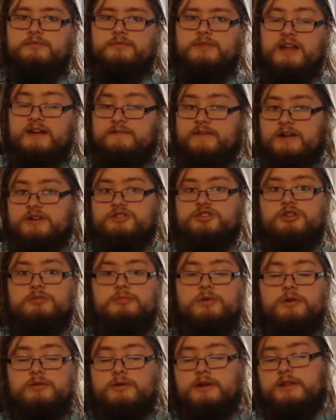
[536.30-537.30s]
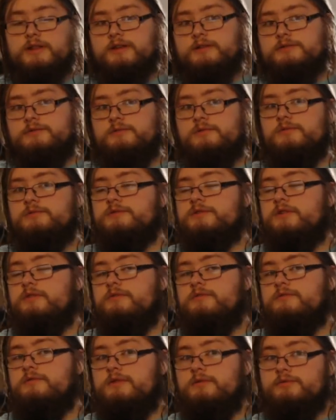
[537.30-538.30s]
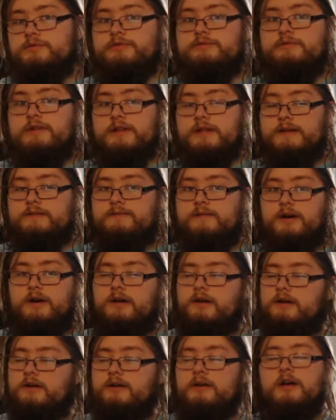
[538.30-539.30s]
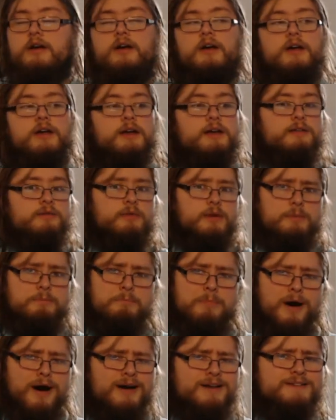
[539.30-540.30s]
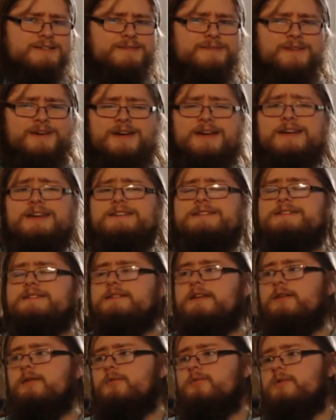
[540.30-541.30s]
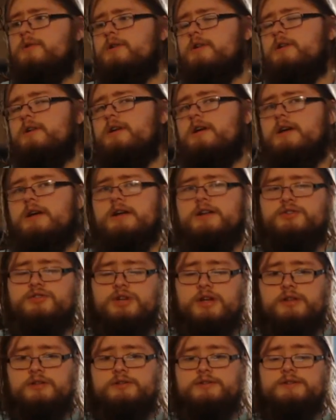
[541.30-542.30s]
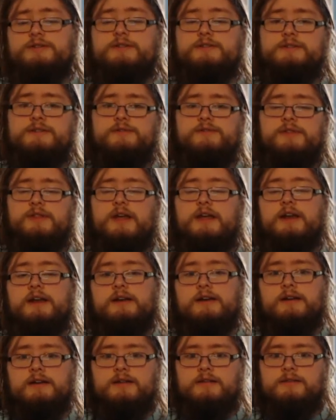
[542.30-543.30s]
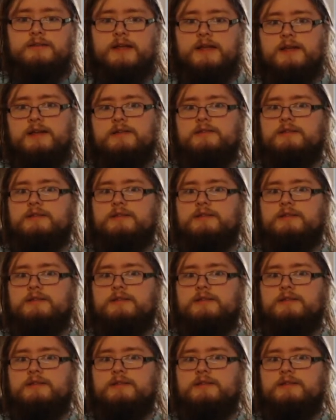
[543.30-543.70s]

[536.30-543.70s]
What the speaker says: adventure mode, I think is what it was called. It was really fun. There were boss fights, there were challenges and stuff like that, and they